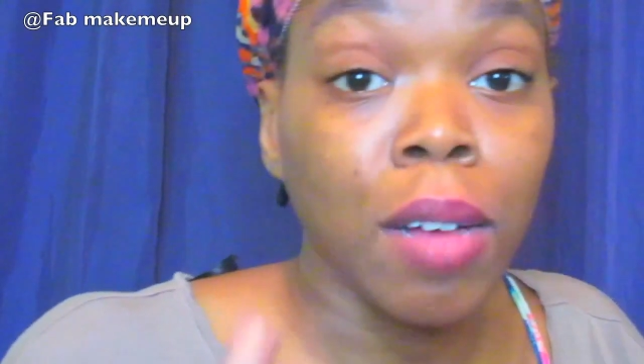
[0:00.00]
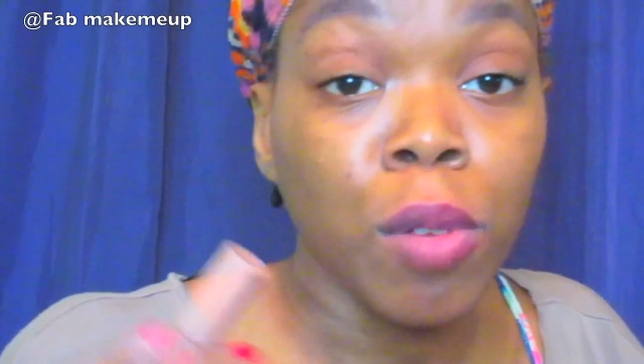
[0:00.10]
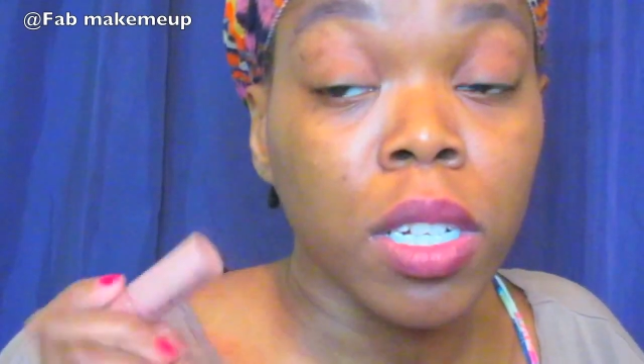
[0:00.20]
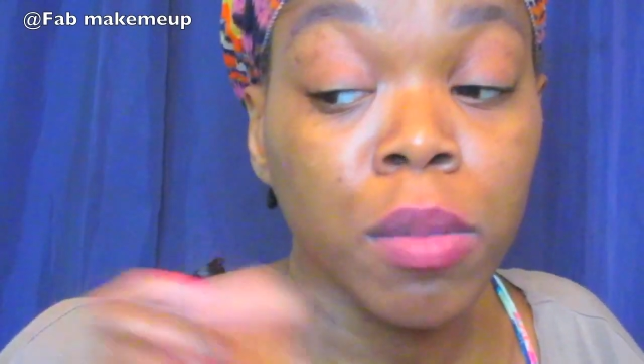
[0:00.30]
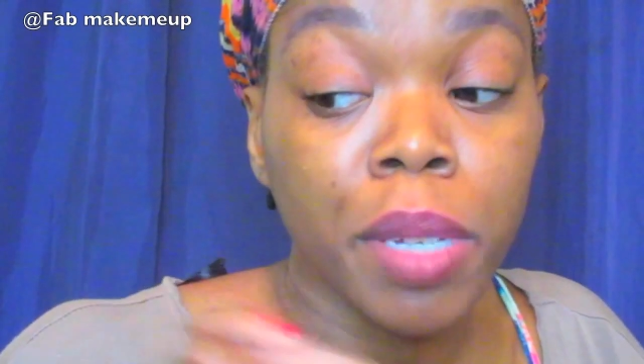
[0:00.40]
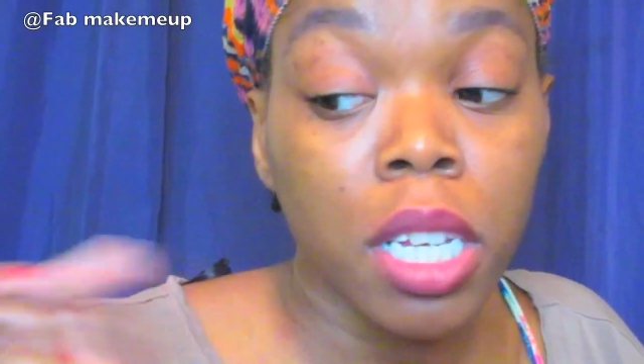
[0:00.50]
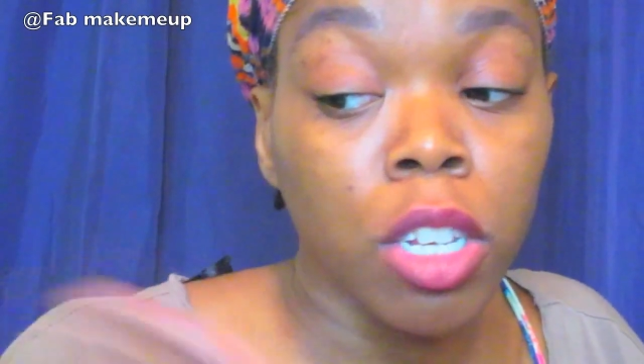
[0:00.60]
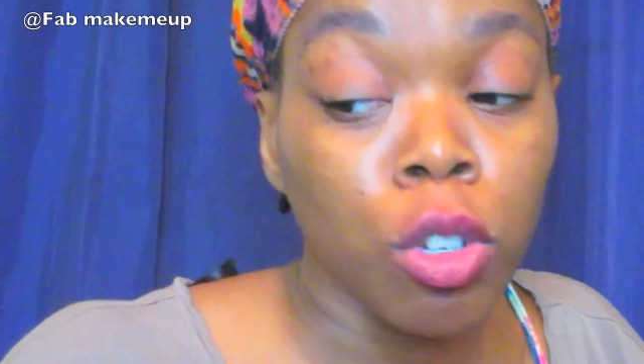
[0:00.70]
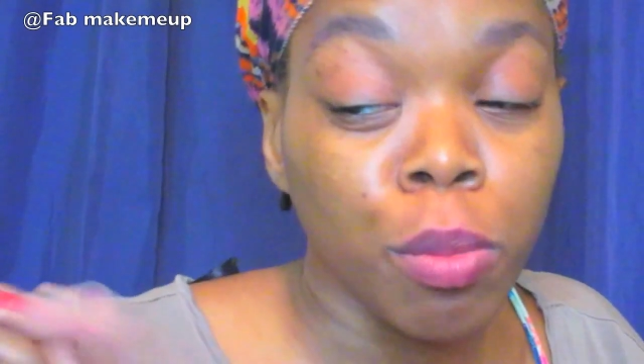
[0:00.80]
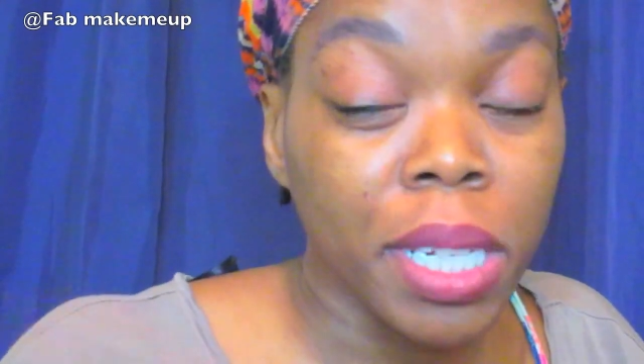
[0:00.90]
I want to be
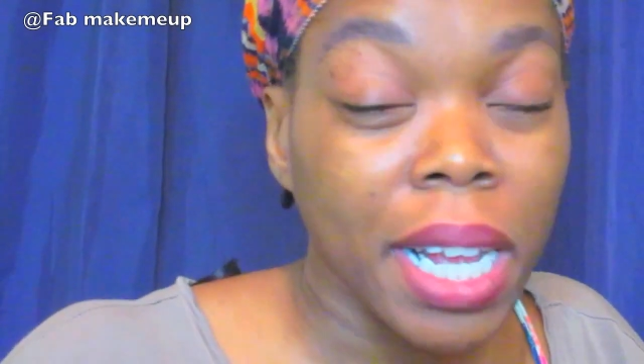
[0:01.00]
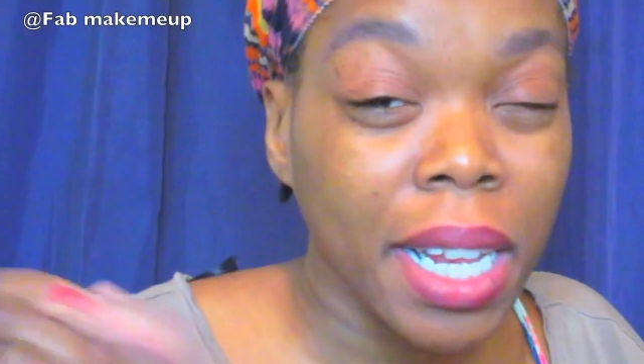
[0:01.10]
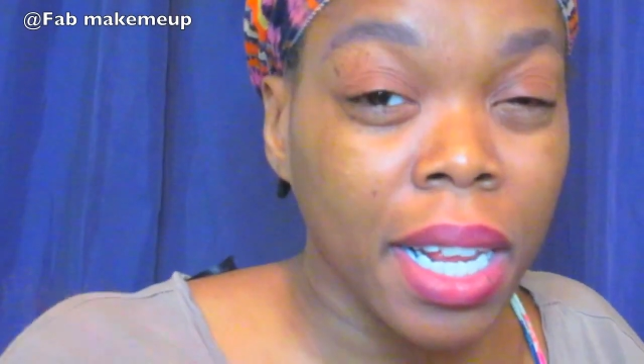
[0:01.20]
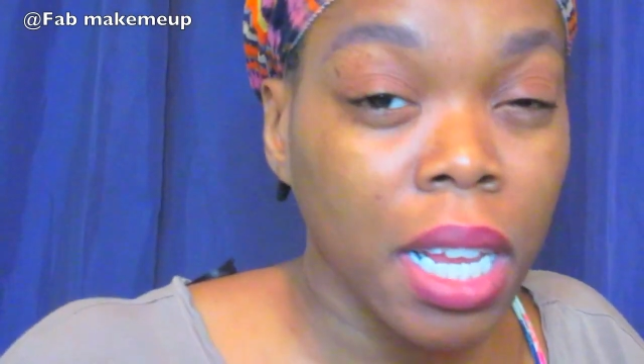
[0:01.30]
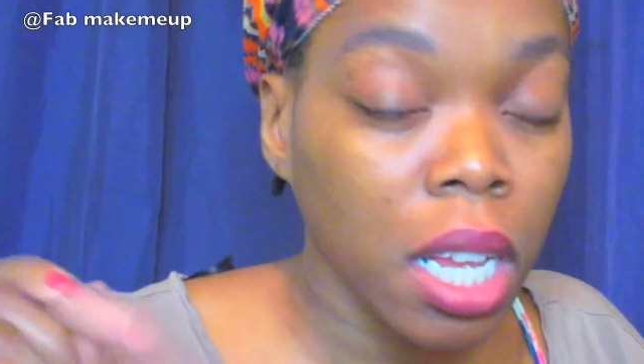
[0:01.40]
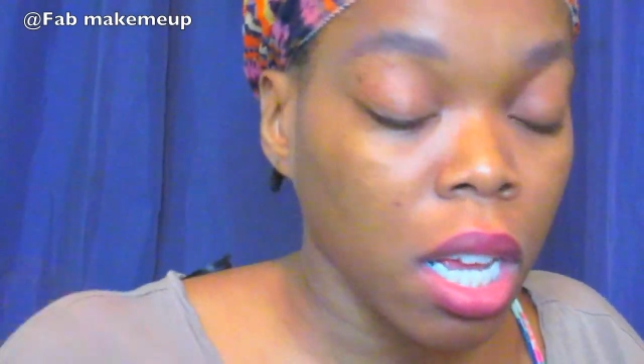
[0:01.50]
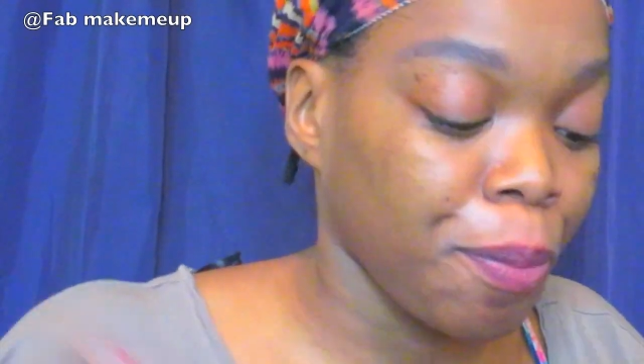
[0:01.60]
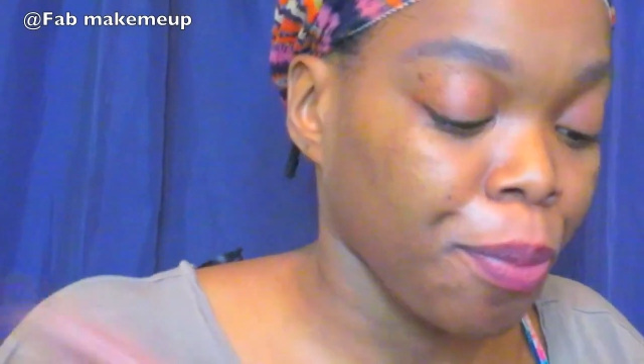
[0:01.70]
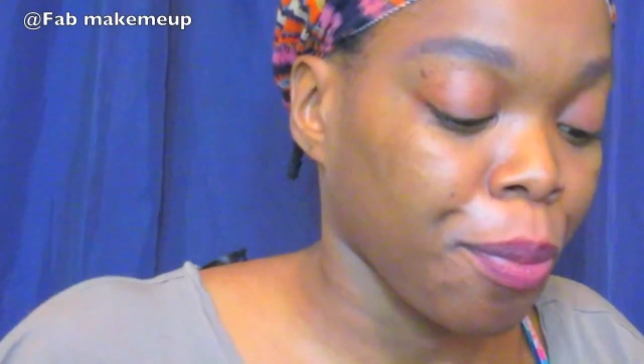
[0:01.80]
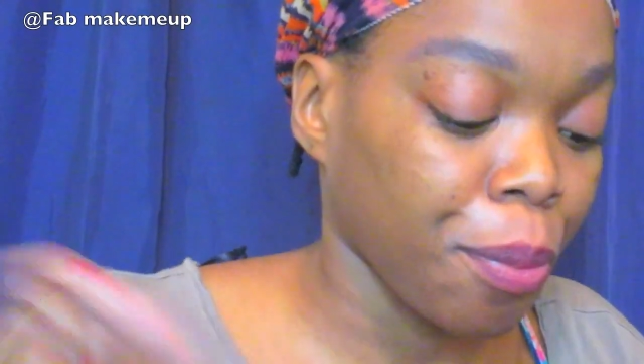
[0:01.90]
illuminating,
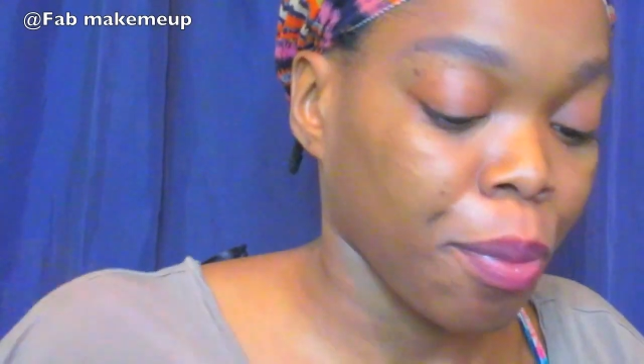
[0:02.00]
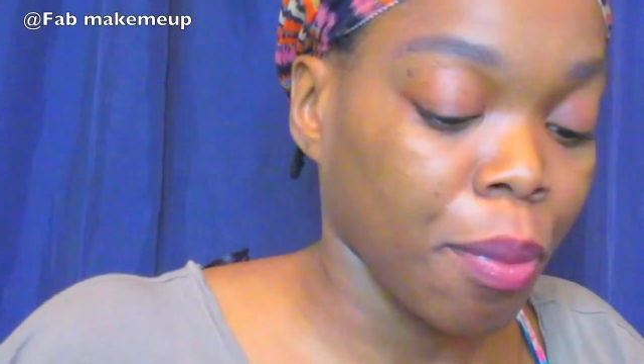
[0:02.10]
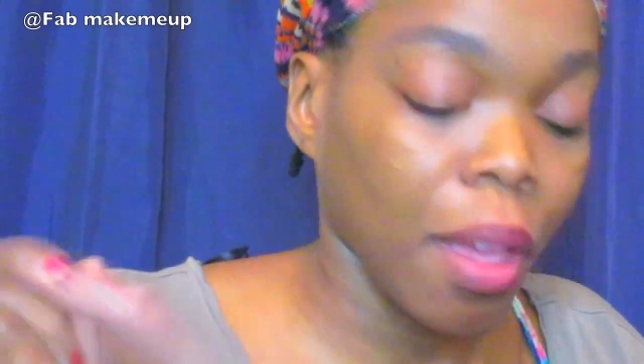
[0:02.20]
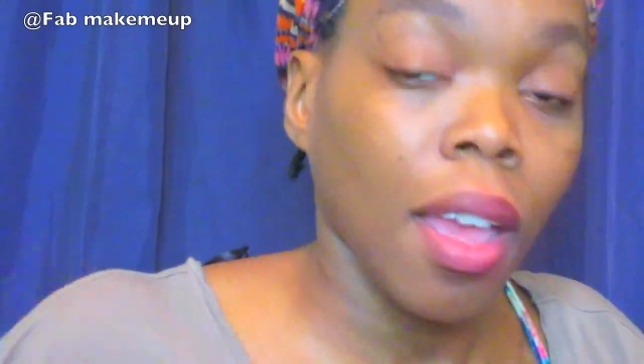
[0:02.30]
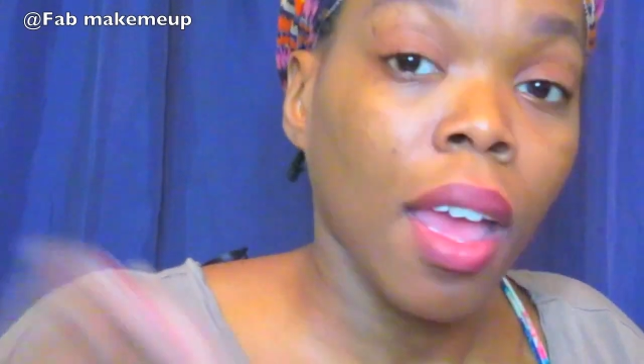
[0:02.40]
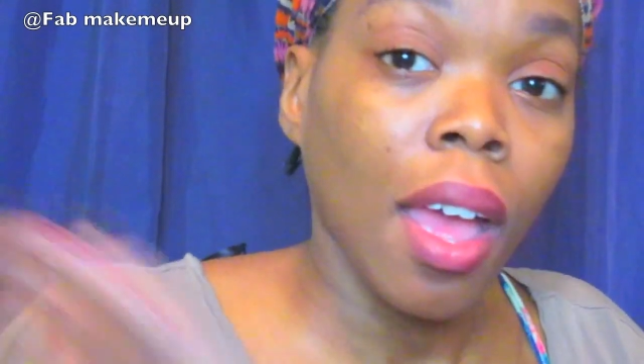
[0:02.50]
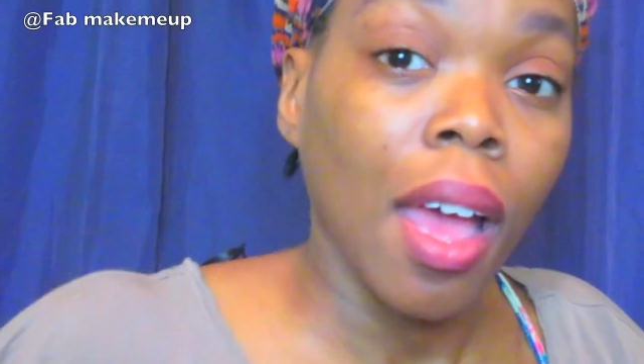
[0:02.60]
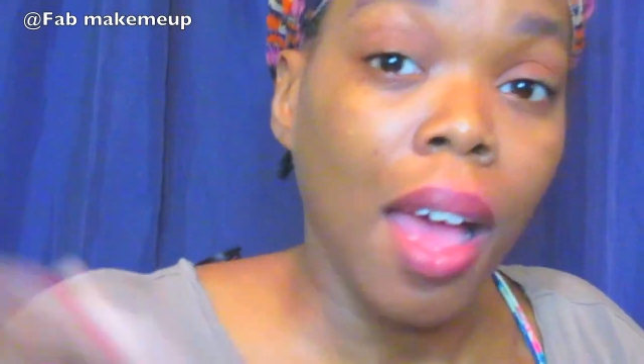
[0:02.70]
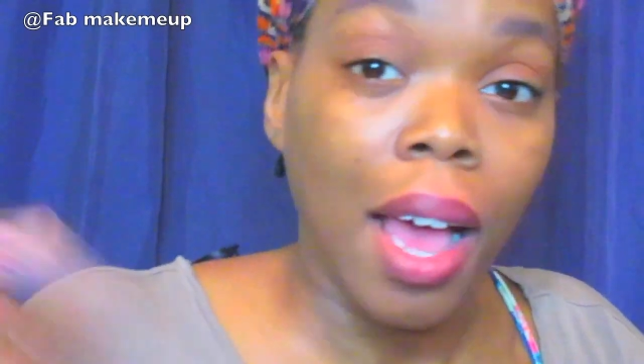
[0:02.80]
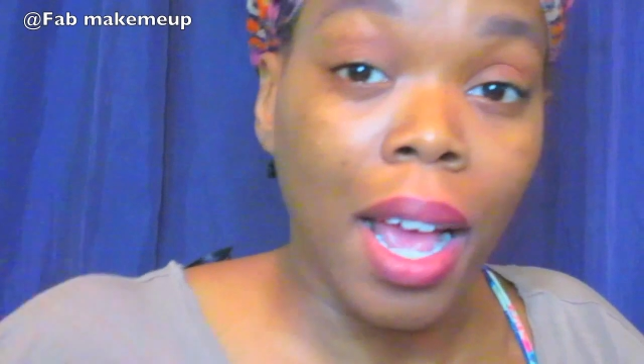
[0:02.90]

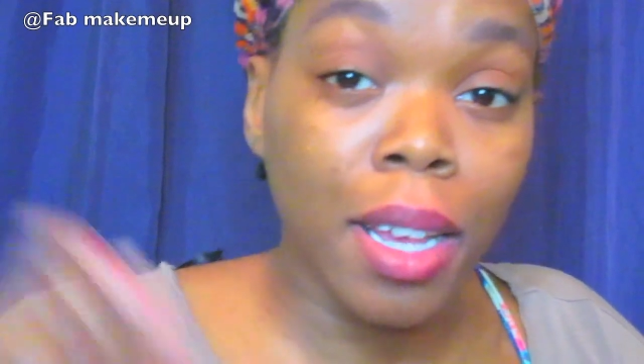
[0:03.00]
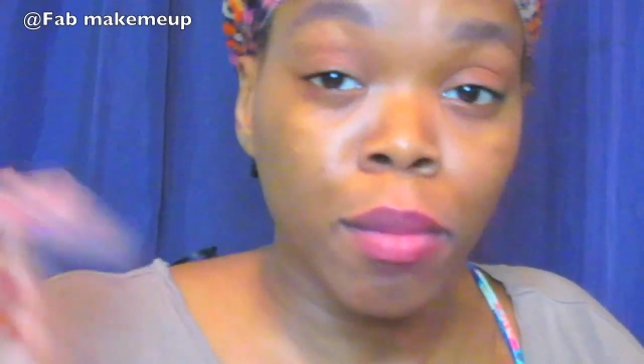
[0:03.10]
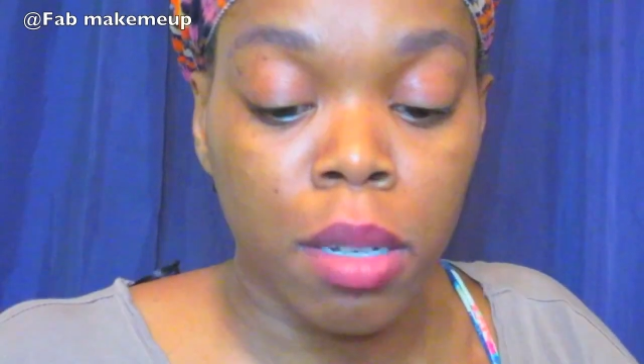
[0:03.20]
I